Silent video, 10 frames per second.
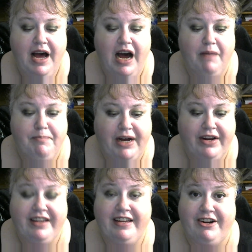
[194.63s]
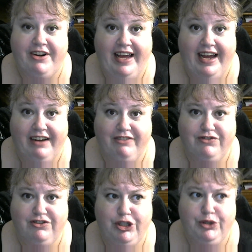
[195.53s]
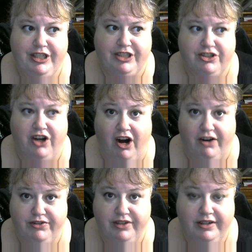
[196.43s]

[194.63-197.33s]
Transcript: about a year and a half, 2 years off.